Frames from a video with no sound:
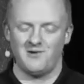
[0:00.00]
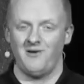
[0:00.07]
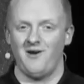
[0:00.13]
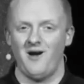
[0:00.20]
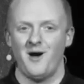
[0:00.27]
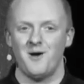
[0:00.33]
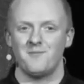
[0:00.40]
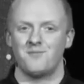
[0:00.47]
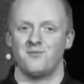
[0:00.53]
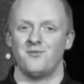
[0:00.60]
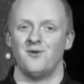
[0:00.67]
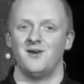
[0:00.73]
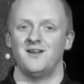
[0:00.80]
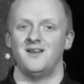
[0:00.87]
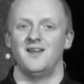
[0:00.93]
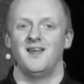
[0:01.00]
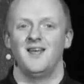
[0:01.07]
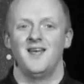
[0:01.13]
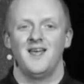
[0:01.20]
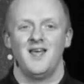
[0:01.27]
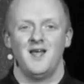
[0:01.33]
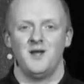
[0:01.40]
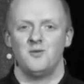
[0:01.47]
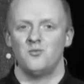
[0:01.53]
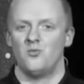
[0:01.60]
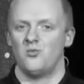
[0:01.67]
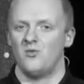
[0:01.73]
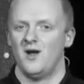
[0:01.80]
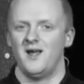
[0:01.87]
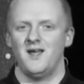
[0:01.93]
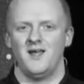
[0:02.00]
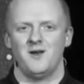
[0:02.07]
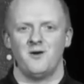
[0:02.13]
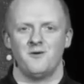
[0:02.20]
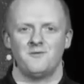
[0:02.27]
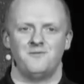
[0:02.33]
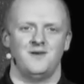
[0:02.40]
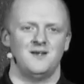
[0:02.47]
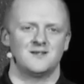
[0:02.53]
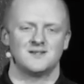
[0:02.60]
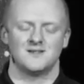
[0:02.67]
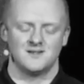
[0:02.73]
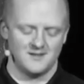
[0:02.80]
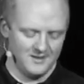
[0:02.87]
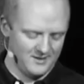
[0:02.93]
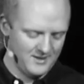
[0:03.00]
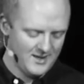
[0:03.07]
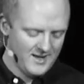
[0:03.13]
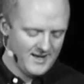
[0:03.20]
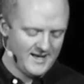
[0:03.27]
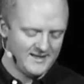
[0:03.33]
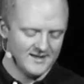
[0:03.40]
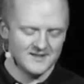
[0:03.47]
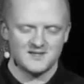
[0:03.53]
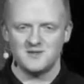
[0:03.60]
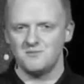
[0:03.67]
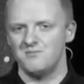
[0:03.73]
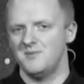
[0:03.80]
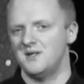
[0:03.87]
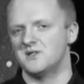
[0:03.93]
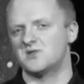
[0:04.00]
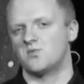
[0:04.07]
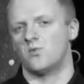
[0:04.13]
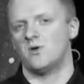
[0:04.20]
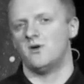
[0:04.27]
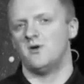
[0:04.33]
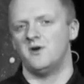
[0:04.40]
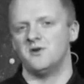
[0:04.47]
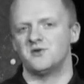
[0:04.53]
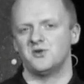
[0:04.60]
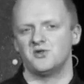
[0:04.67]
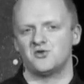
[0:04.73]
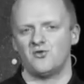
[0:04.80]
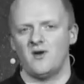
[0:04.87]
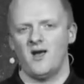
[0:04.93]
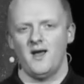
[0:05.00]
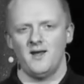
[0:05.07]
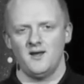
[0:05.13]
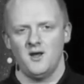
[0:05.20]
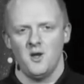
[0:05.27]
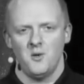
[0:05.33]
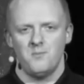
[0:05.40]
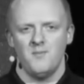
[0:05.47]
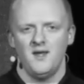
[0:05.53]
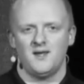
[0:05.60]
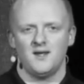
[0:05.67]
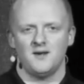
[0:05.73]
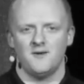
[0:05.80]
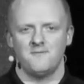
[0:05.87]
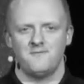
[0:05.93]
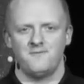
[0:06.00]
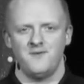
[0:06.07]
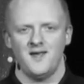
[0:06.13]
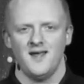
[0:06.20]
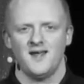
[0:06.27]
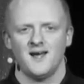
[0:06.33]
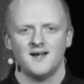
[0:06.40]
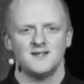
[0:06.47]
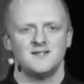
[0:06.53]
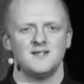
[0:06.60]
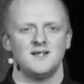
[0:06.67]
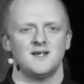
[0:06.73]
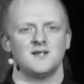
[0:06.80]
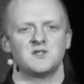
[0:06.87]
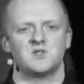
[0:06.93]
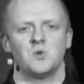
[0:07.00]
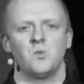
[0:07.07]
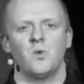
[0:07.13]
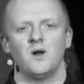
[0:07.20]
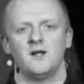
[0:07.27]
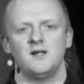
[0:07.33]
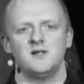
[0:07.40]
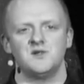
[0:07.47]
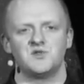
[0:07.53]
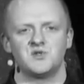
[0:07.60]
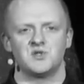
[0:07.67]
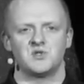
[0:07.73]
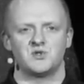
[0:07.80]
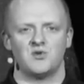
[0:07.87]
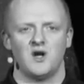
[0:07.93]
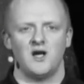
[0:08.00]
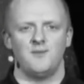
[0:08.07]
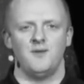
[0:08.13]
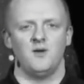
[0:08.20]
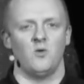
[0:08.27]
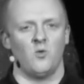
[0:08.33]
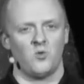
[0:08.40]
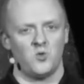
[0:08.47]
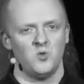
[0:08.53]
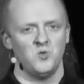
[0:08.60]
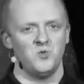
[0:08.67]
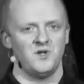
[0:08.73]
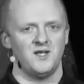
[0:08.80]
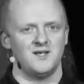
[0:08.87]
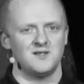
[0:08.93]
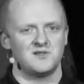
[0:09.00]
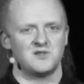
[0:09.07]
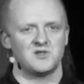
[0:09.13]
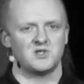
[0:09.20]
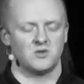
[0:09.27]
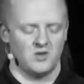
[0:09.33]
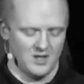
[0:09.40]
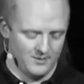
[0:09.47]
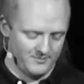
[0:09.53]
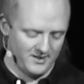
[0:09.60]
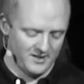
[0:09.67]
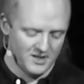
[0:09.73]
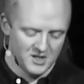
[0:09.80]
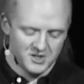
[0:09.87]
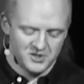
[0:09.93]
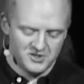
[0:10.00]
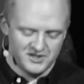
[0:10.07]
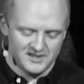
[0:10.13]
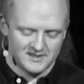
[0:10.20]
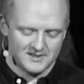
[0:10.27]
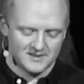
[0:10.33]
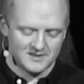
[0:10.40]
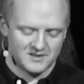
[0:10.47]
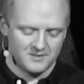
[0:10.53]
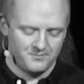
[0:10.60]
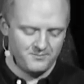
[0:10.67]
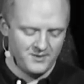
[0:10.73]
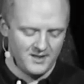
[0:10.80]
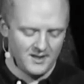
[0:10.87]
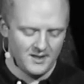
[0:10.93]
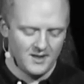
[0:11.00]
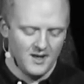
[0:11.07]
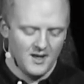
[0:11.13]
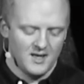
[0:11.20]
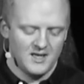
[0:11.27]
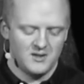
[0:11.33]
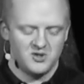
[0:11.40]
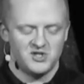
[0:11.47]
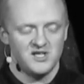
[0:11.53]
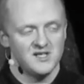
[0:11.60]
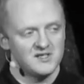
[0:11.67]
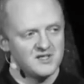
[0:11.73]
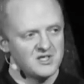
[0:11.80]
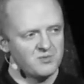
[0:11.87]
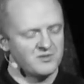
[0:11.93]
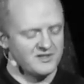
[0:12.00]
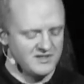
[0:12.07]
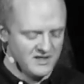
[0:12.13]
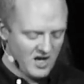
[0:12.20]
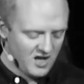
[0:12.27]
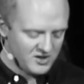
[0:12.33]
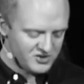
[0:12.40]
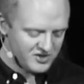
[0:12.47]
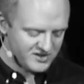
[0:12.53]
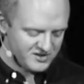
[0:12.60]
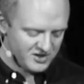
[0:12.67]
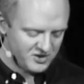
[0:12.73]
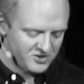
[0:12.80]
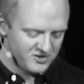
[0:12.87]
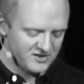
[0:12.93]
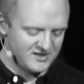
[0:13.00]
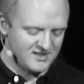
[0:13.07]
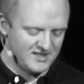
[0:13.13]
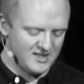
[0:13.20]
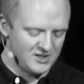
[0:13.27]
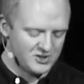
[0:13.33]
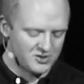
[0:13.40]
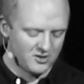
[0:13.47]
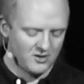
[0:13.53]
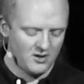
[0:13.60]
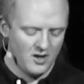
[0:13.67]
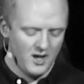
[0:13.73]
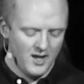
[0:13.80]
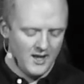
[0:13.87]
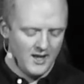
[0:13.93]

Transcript: are upfront and right in our faces. He doesn't mince words or try and make it a vague idea as to what he is describing or who he is describing Jesus to be. He, Jesus was not just a good teacher,